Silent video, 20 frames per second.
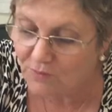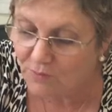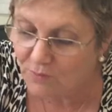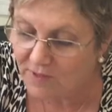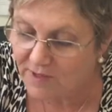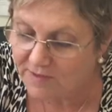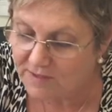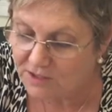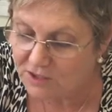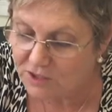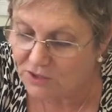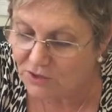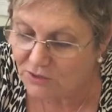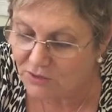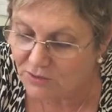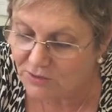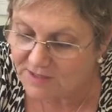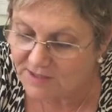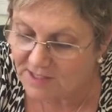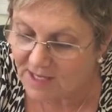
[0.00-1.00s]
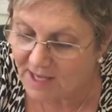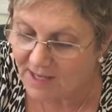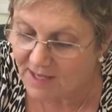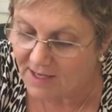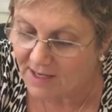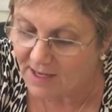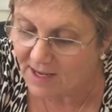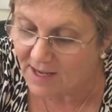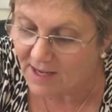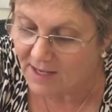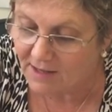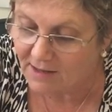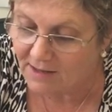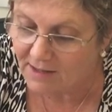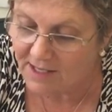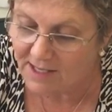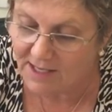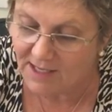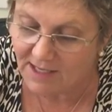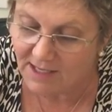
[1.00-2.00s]
of whether to use
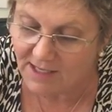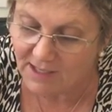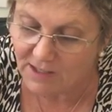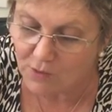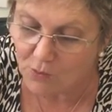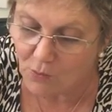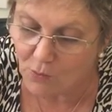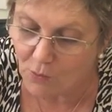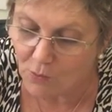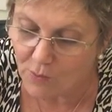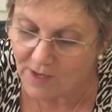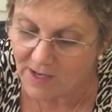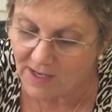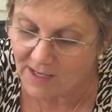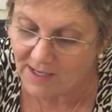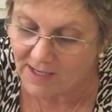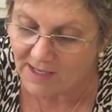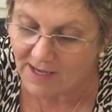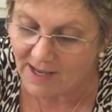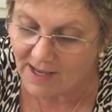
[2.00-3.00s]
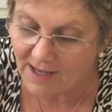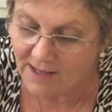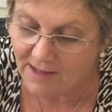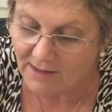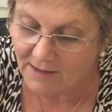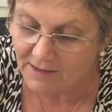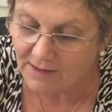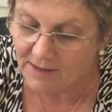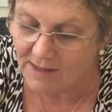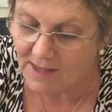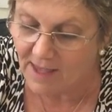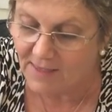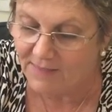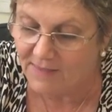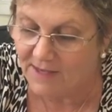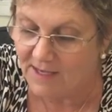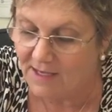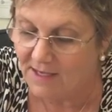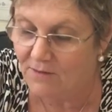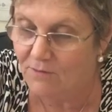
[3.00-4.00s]
L-E or E-L
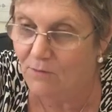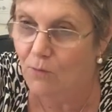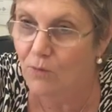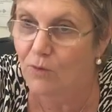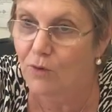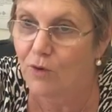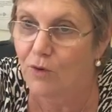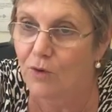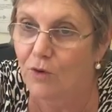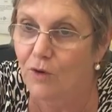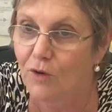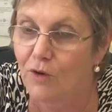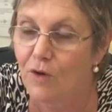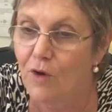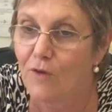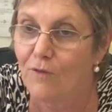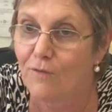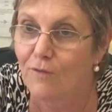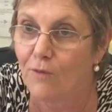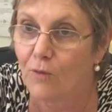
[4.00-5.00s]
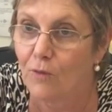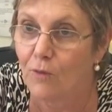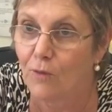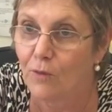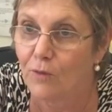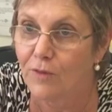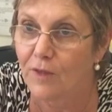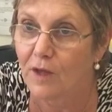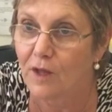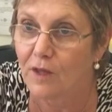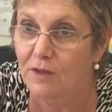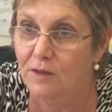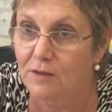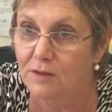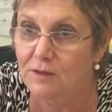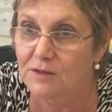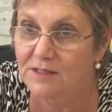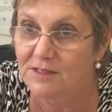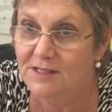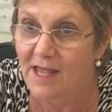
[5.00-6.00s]
at the end of a word for the
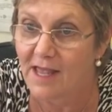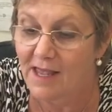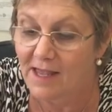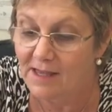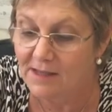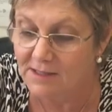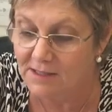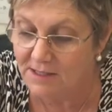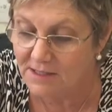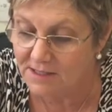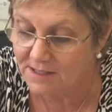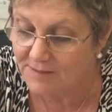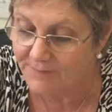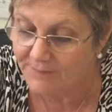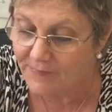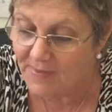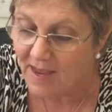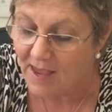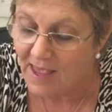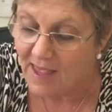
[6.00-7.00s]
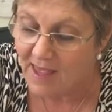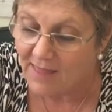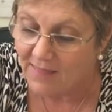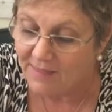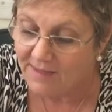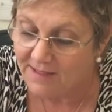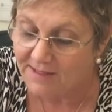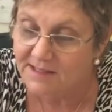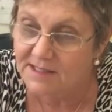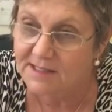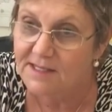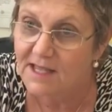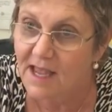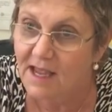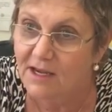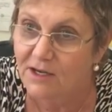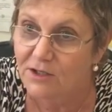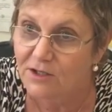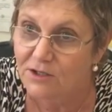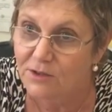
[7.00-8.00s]
ul sound, this is
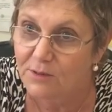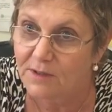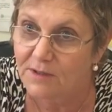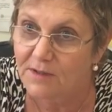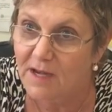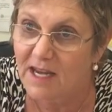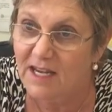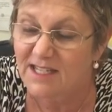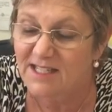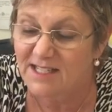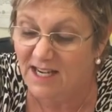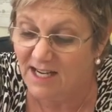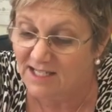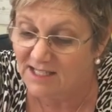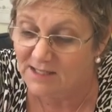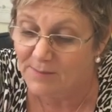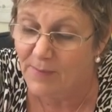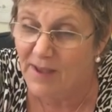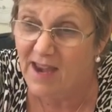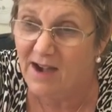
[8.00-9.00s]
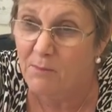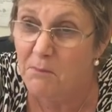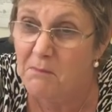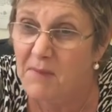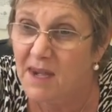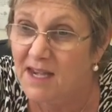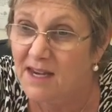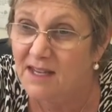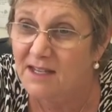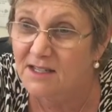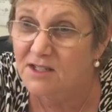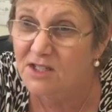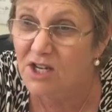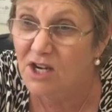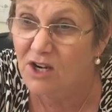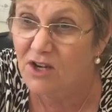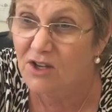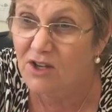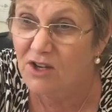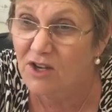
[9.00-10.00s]
how you do it. It takes about a minute to
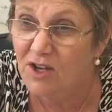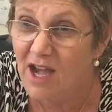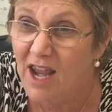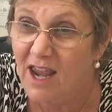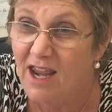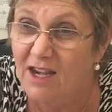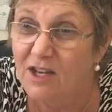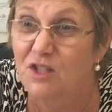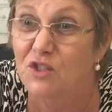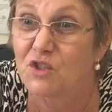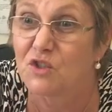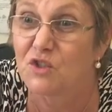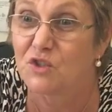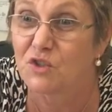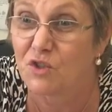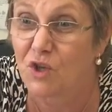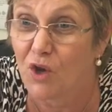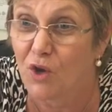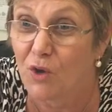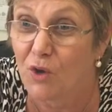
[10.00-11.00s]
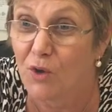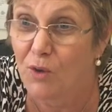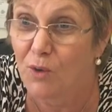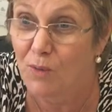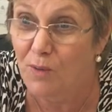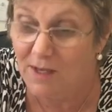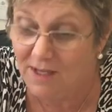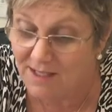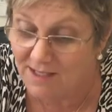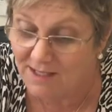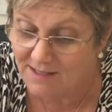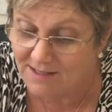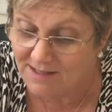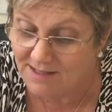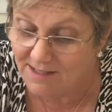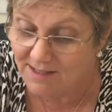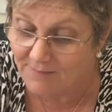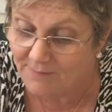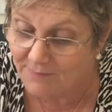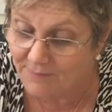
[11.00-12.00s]
learn and it's so
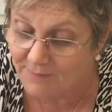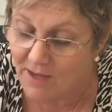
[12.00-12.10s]
easy.